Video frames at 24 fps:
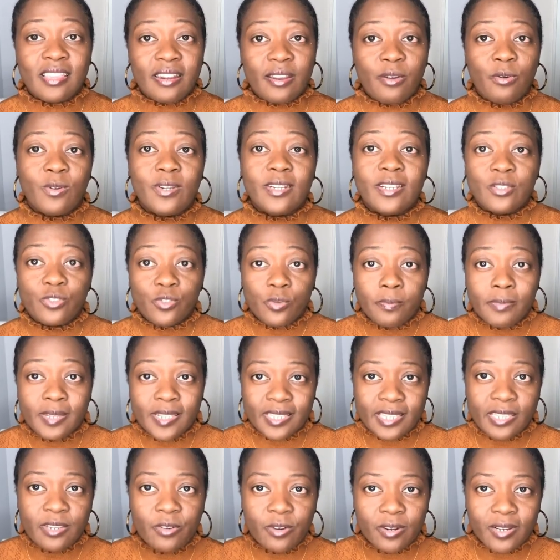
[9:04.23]
that I wanted to
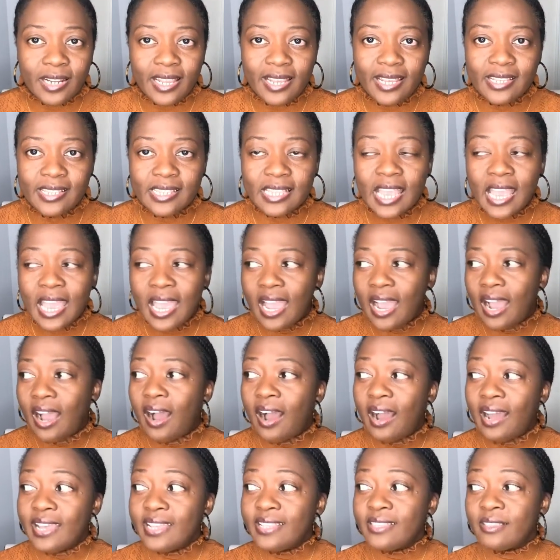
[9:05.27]
materialize
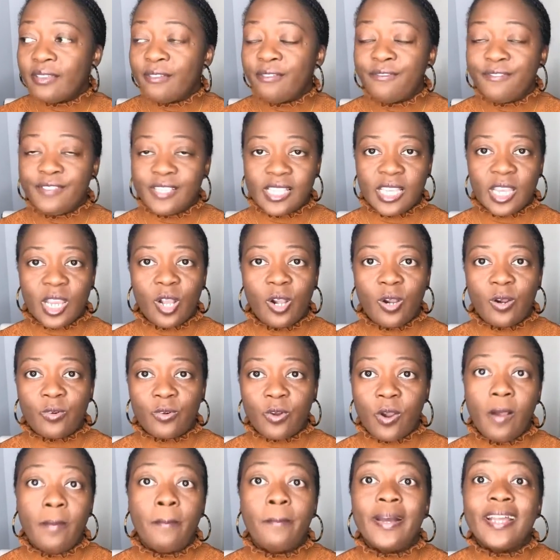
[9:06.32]
in the physical
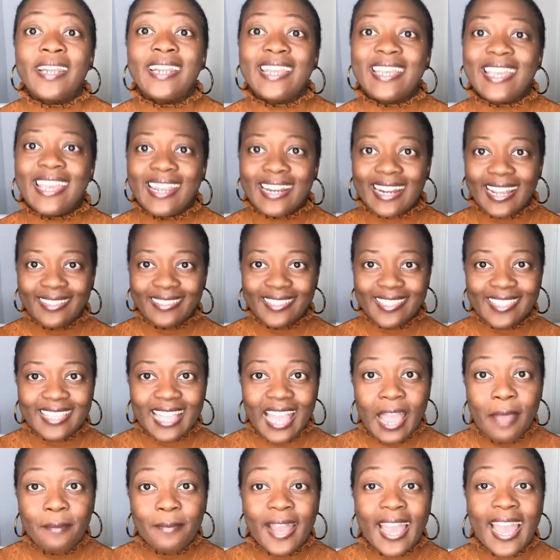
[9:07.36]
realm. But again, at the
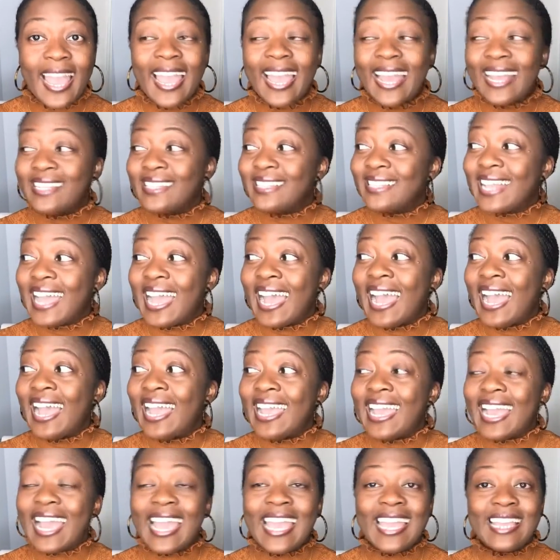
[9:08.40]
time,
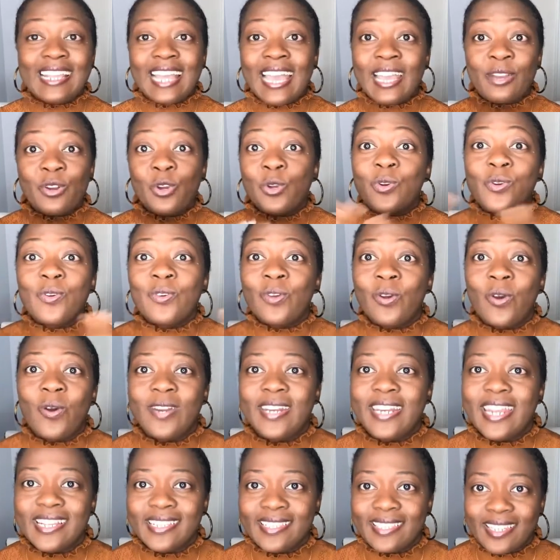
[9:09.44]
I couldn't
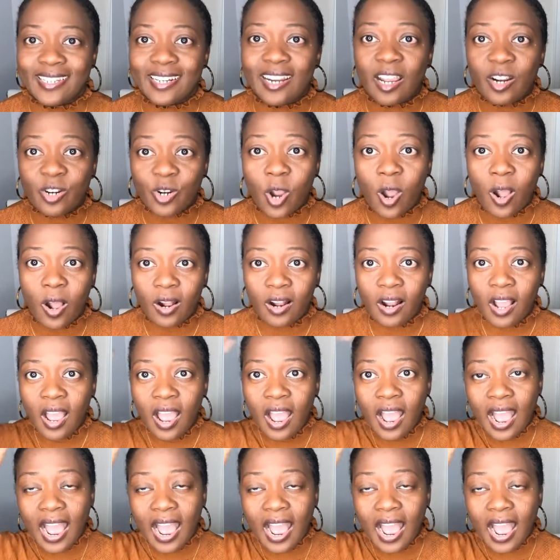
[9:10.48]
connect it at all.